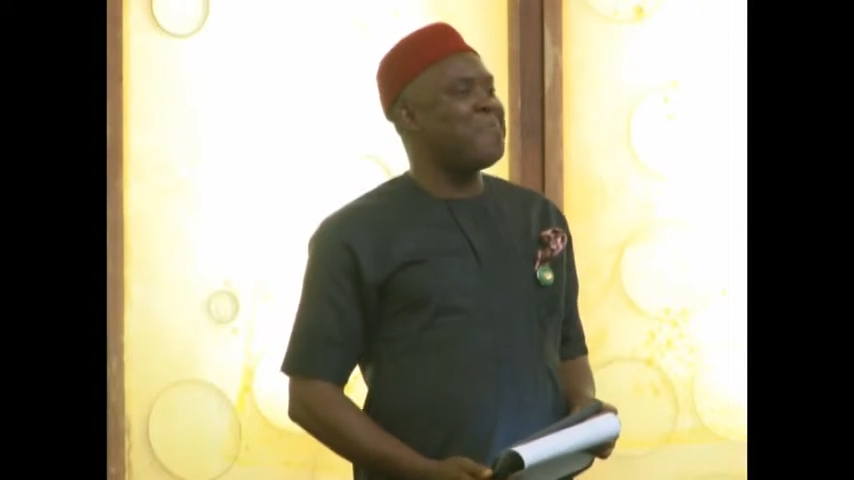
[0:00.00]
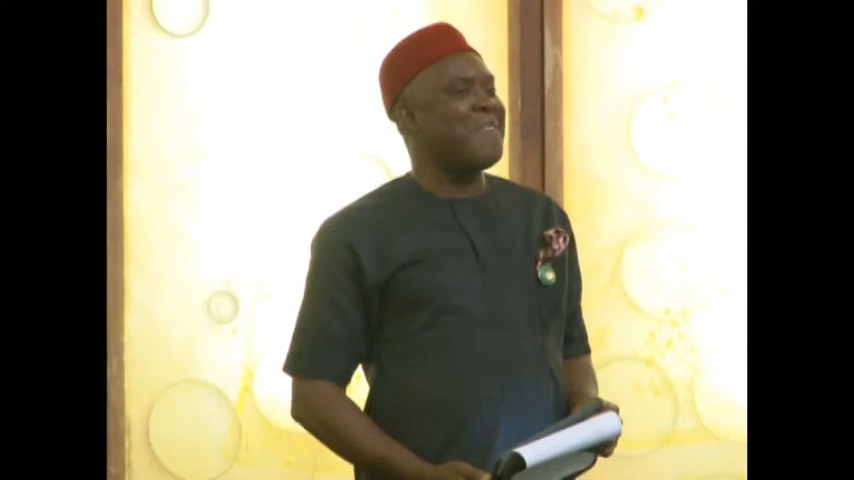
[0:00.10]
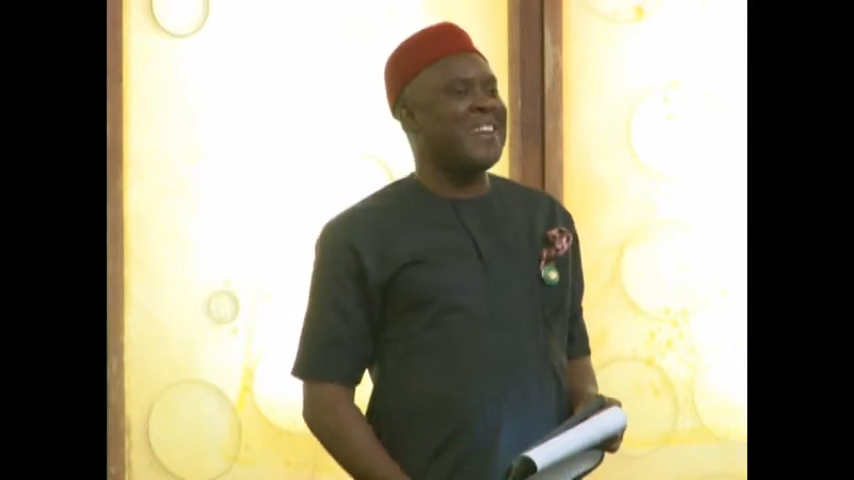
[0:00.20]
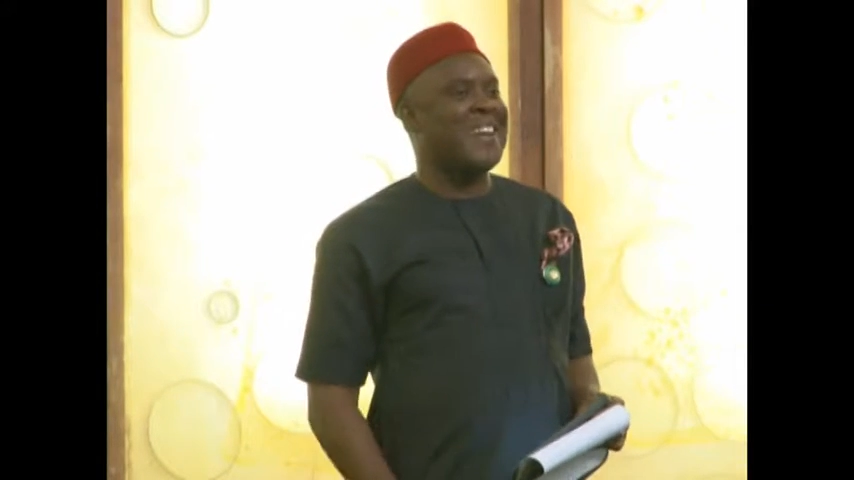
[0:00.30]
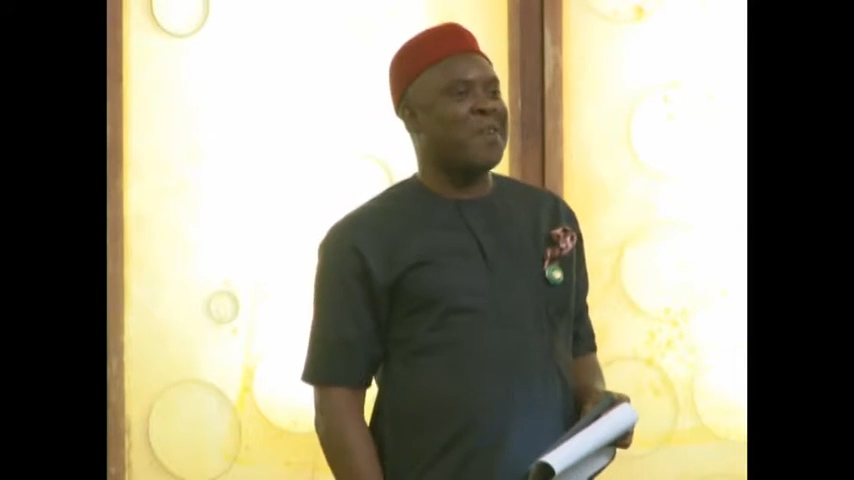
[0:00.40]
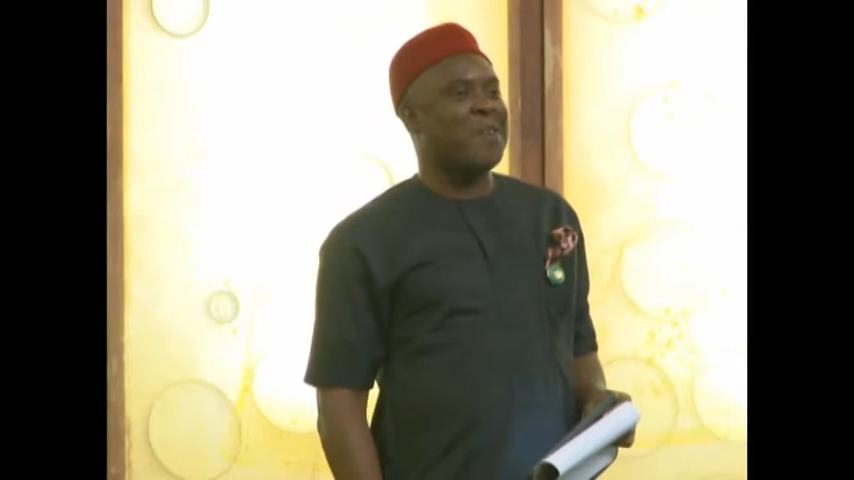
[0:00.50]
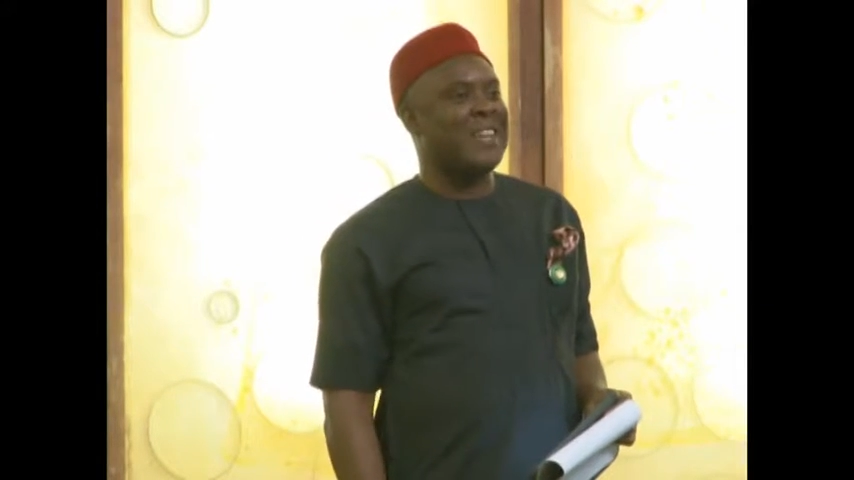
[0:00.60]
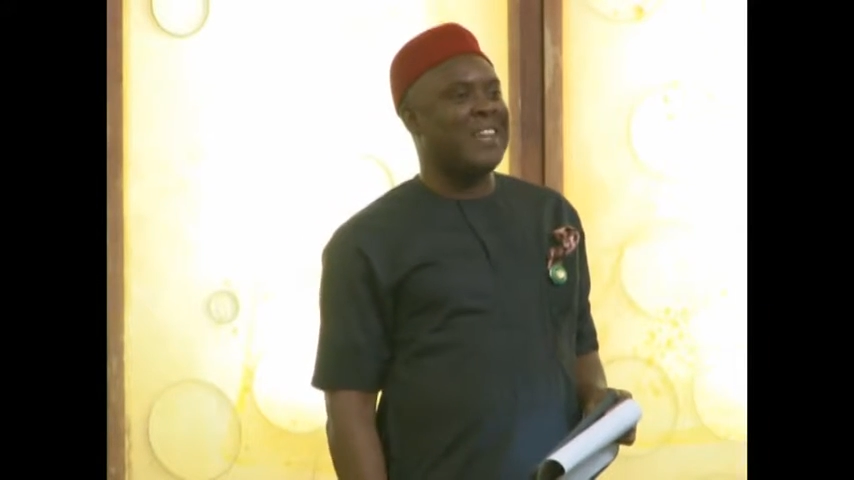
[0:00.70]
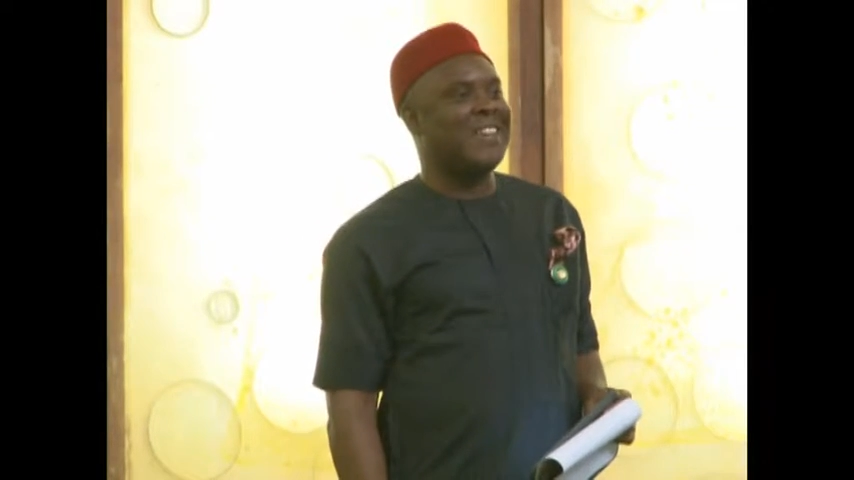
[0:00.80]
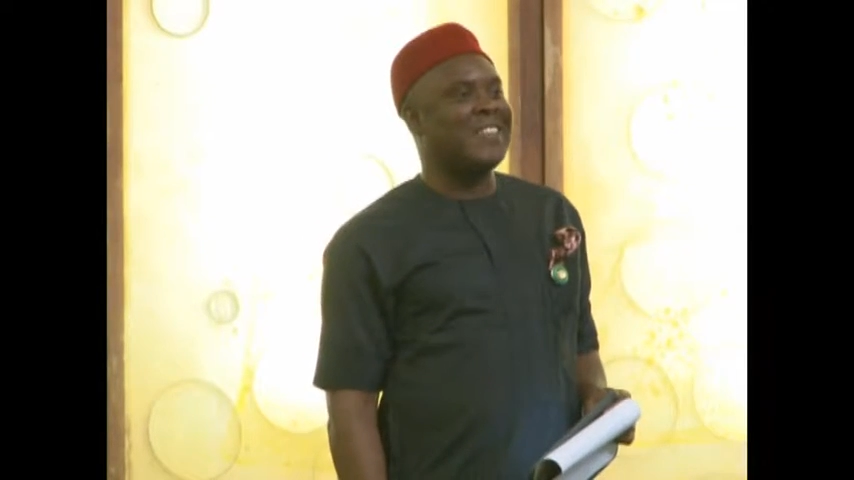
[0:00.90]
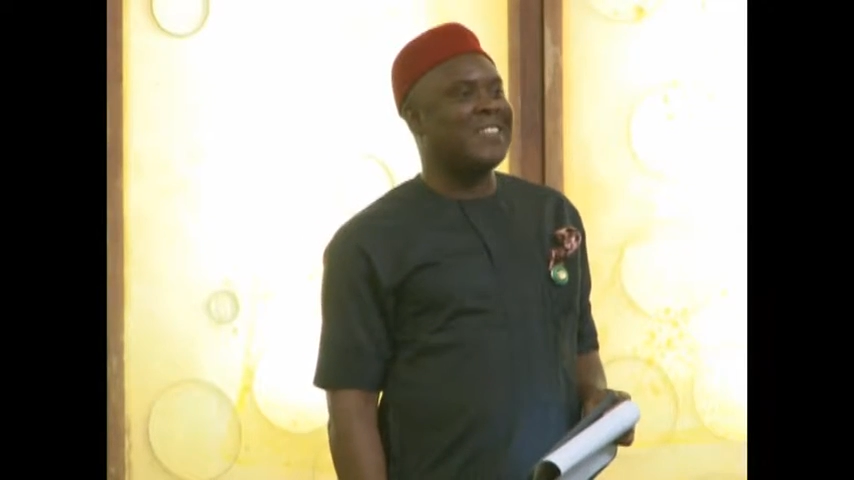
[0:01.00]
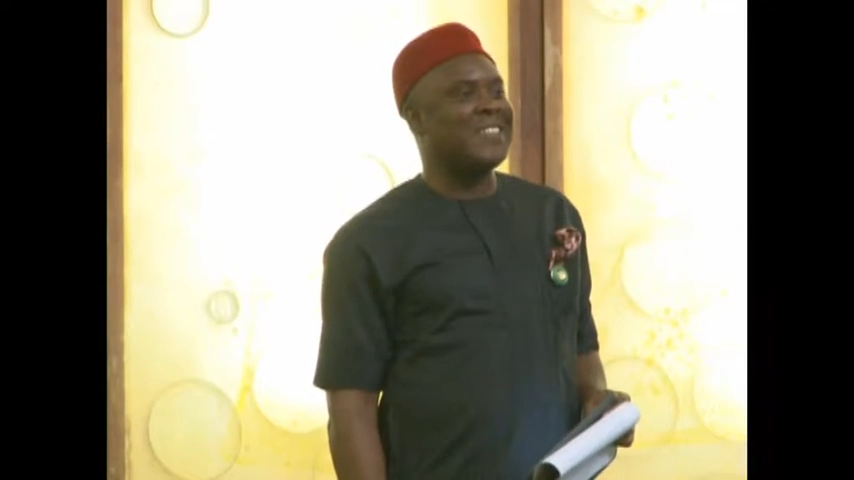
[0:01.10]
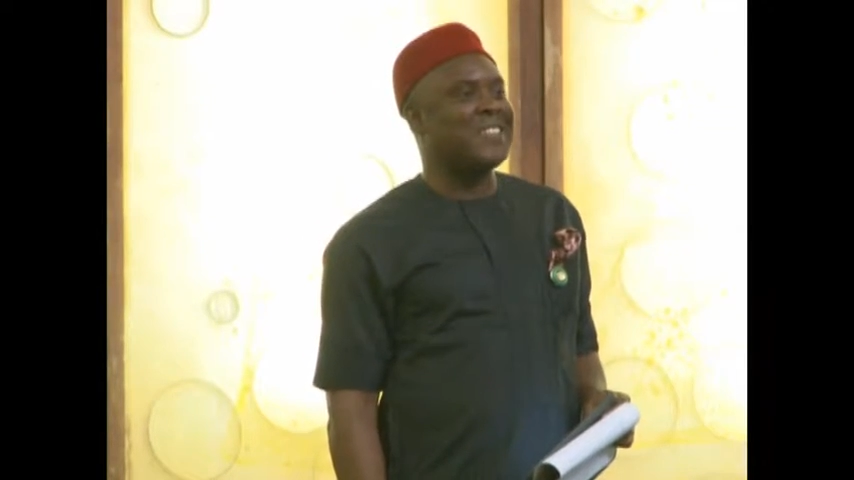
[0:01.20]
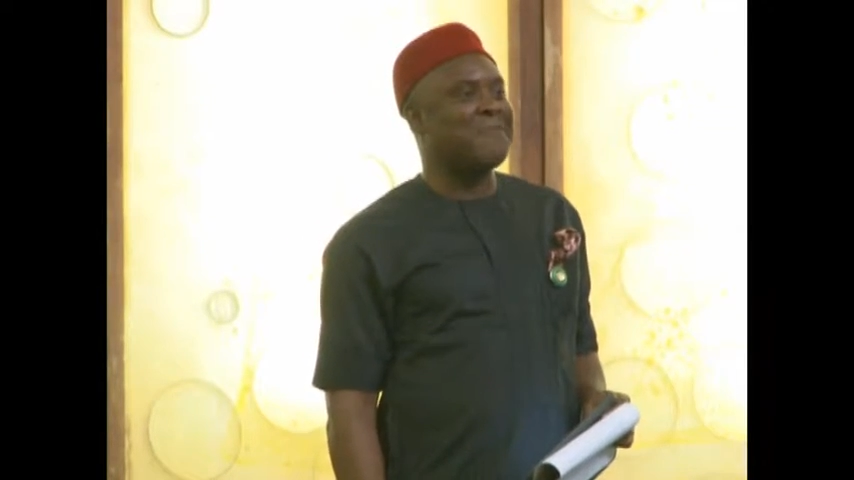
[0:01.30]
my dear colleagues,